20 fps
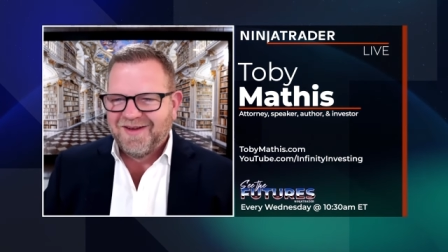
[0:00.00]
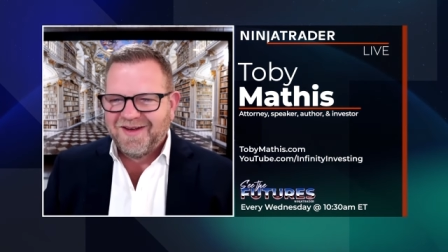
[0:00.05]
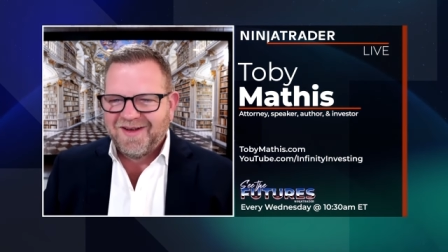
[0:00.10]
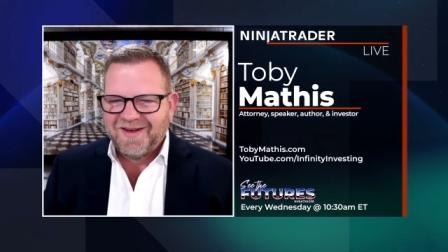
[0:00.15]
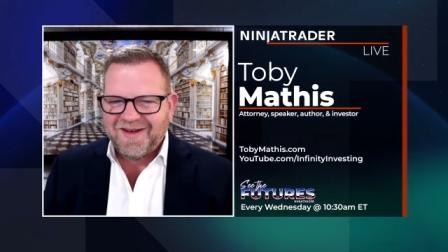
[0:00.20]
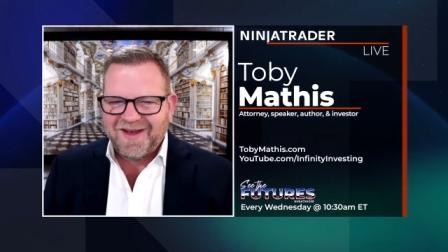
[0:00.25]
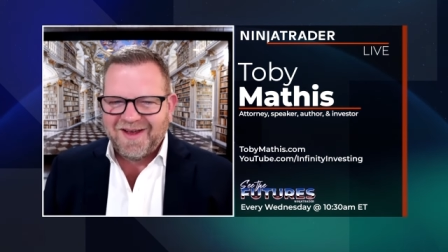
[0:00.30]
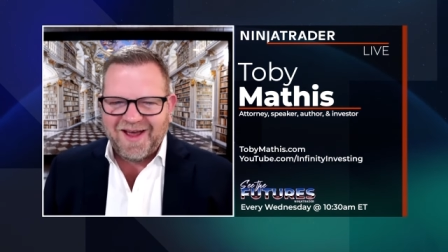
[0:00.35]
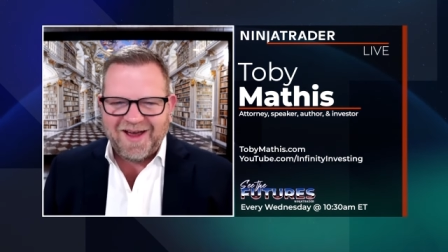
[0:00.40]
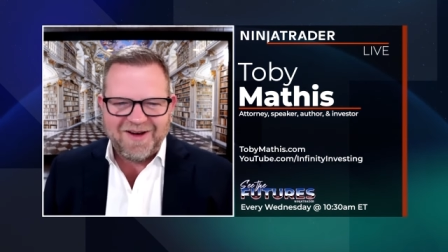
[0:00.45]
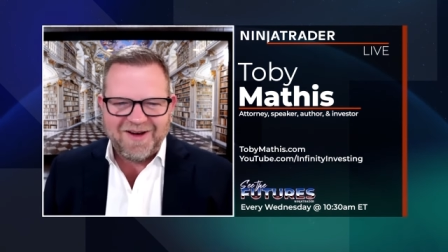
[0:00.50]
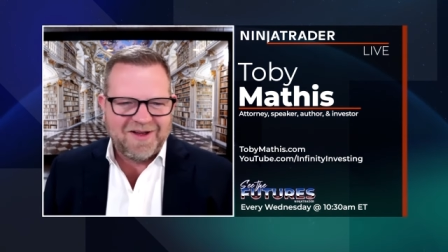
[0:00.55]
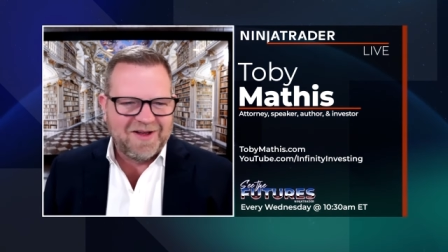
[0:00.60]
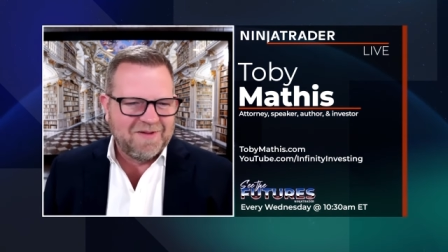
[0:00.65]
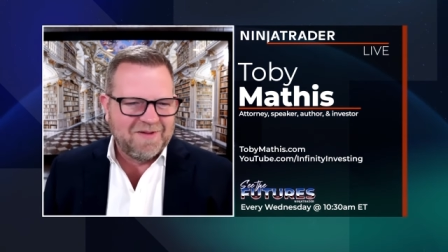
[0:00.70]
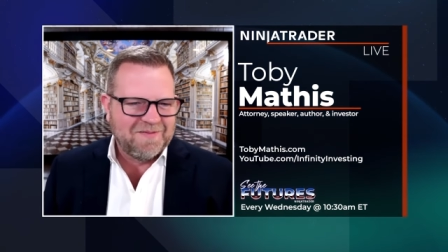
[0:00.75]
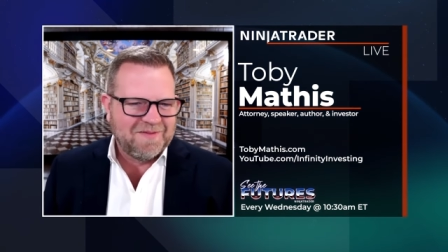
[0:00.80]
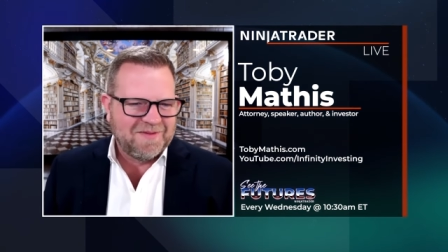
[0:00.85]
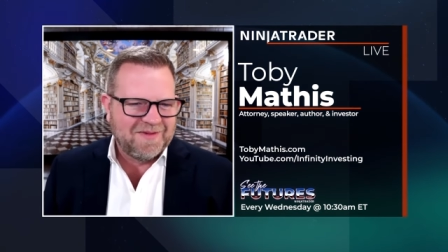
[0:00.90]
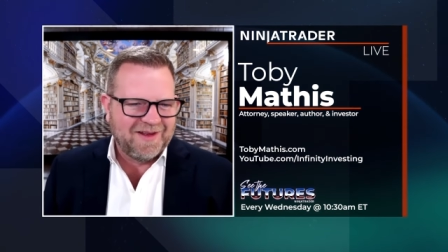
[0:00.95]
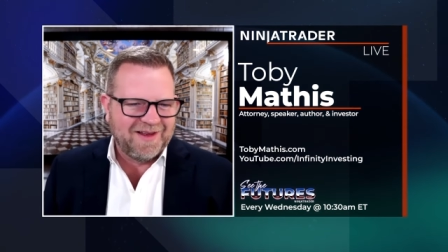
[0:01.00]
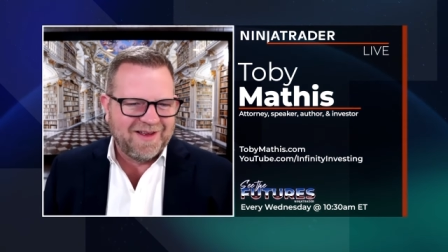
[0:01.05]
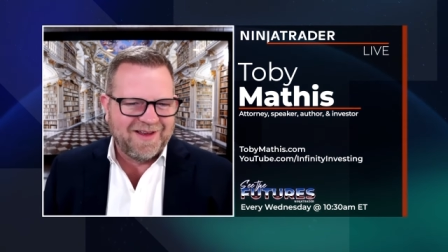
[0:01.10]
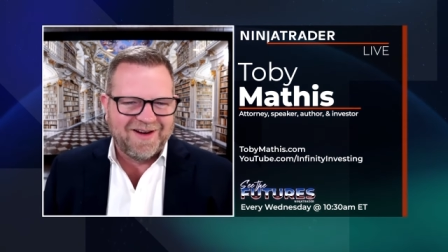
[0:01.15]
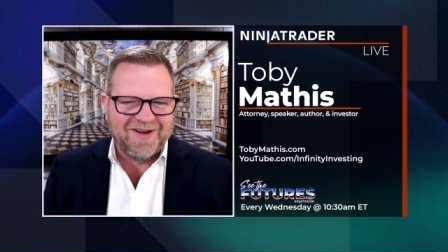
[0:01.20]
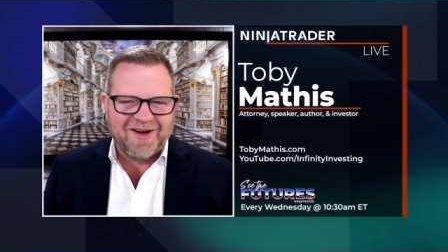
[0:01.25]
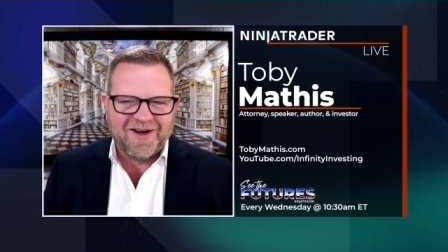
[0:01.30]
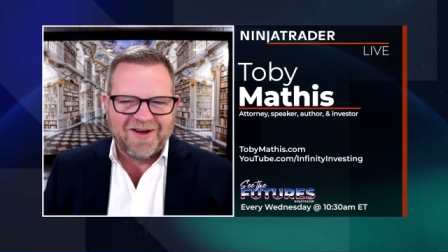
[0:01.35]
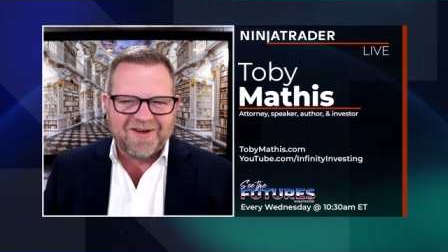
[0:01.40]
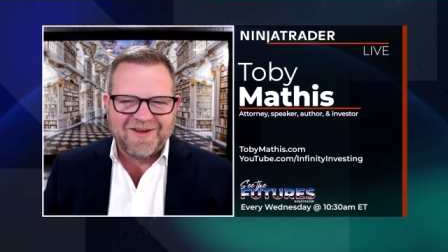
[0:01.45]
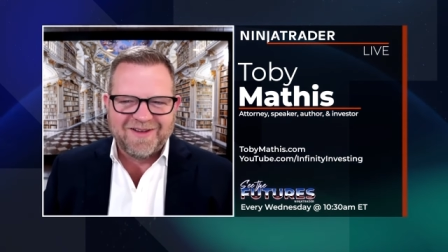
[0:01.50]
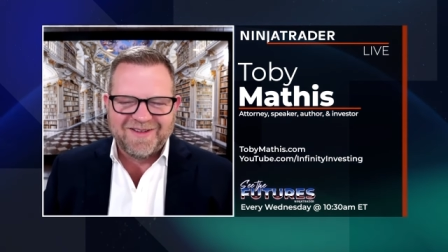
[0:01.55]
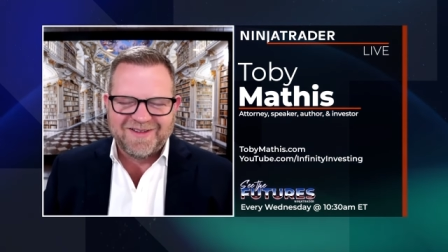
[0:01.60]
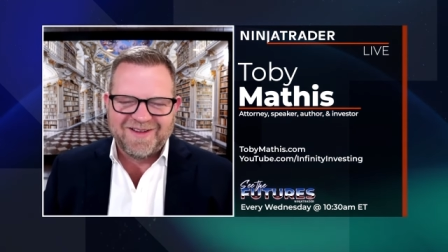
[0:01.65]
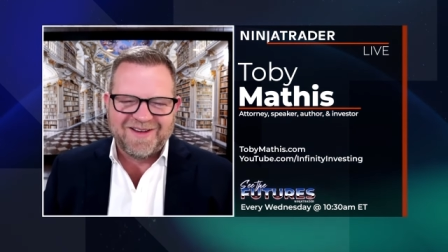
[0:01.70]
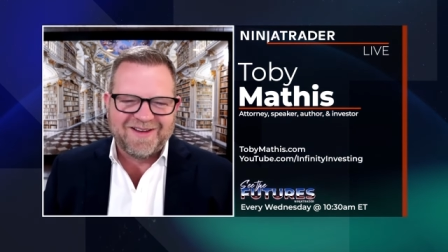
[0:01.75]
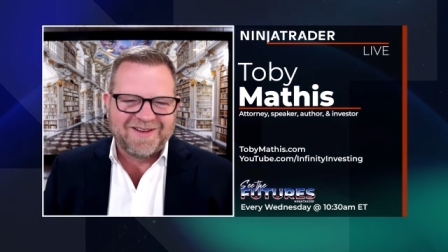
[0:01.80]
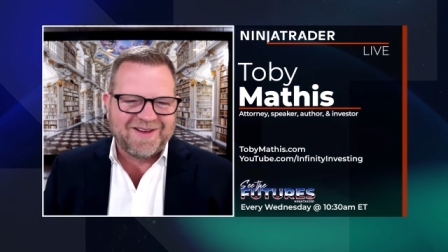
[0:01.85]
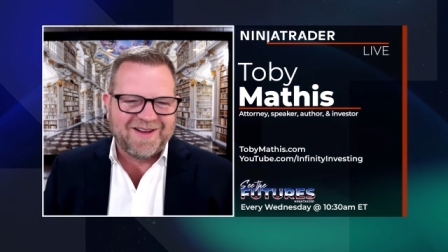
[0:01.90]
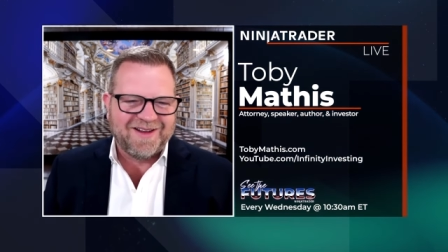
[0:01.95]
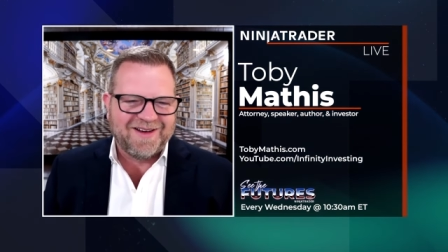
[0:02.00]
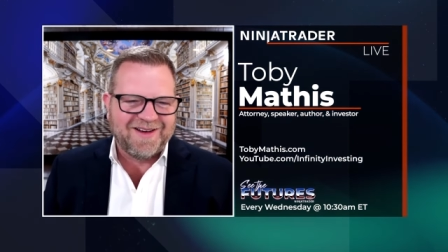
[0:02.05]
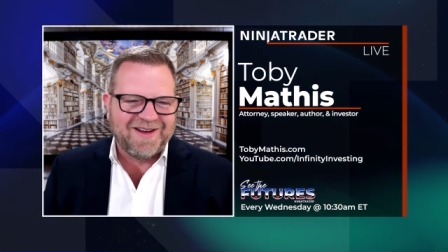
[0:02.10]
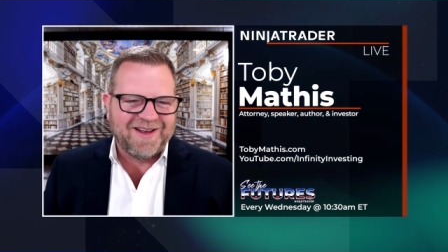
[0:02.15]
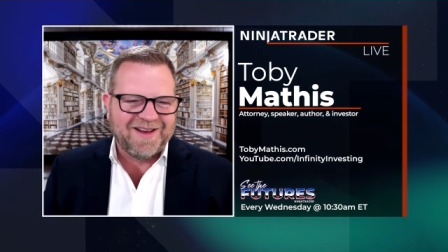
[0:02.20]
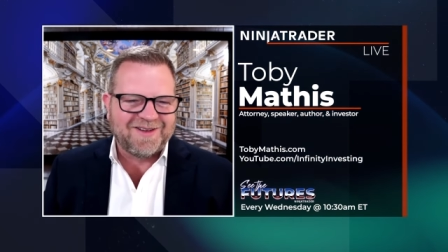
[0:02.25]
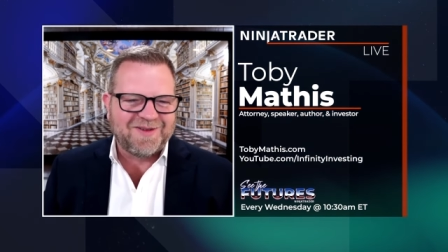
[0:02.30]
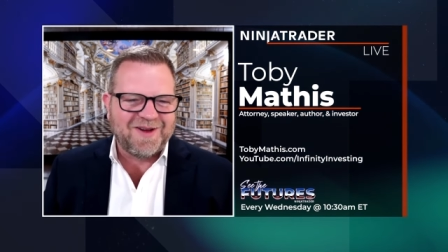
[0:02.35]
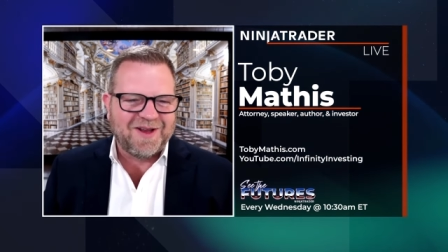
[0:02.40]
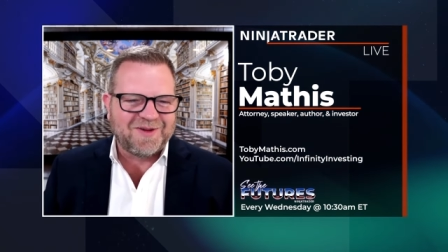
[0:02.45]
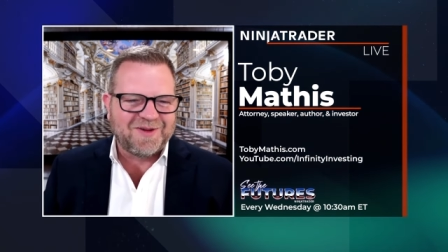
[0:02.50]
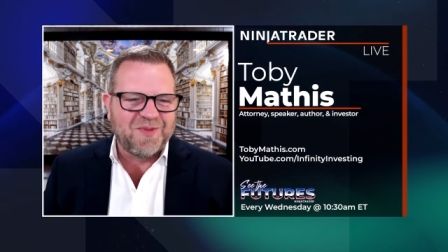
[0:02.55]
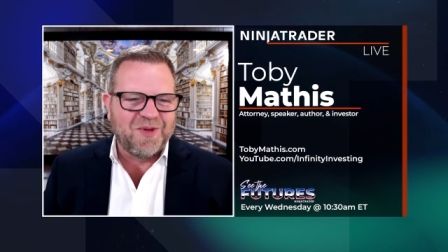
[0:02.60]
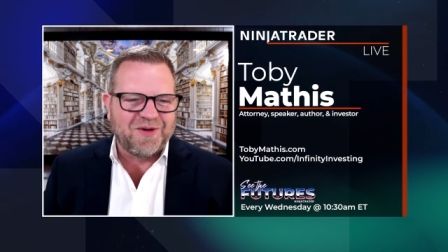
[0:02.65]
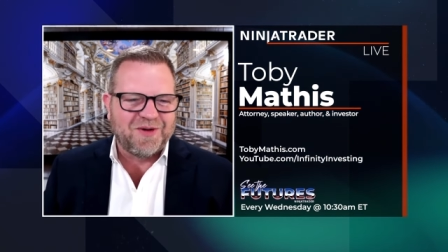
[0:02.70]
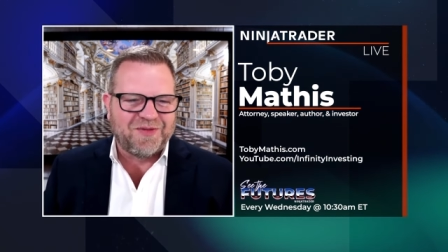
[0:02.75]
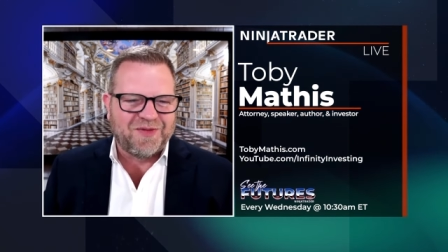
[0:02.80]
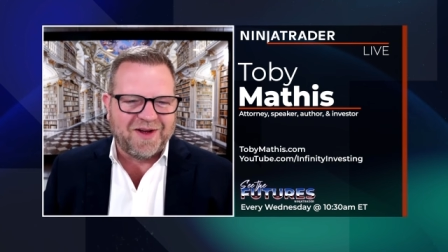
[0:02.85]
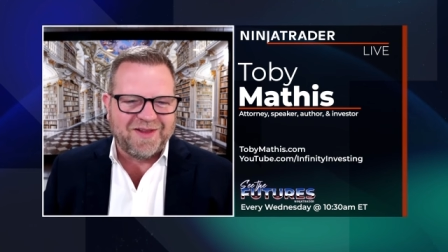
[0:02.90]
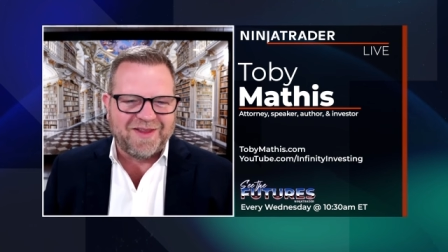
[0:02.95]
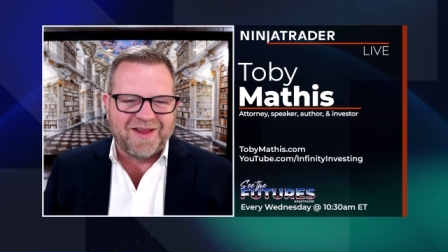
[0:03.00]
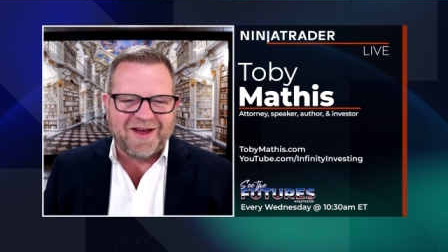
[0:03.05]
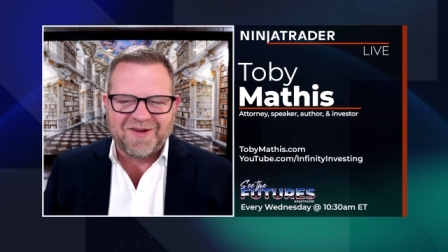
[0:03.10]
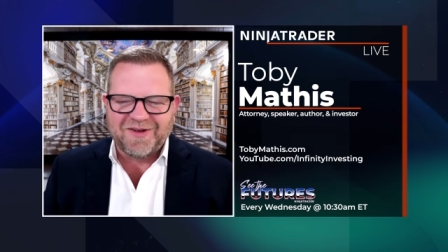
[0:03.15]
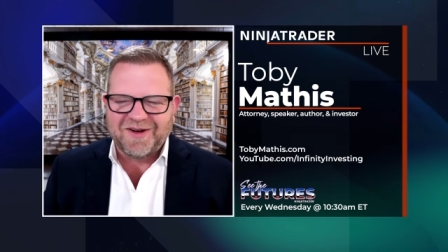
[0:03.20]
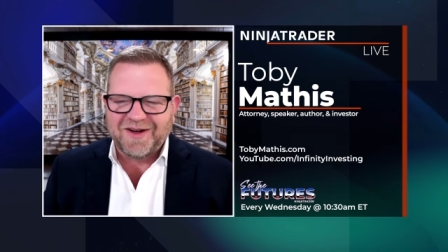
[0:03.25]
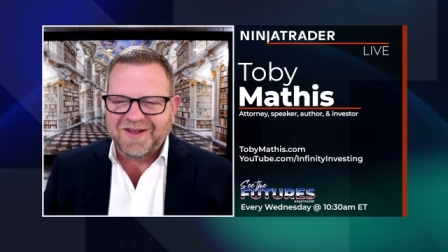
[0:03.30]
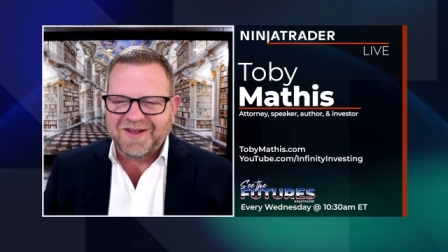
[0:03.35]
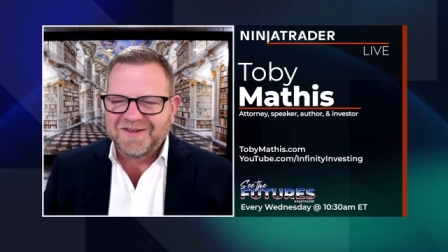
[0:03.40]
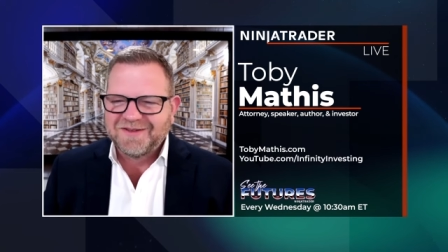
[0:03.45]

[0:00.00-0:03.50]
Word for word: Yeah, awesome. You know, awesome. It, it's it's more fun that way.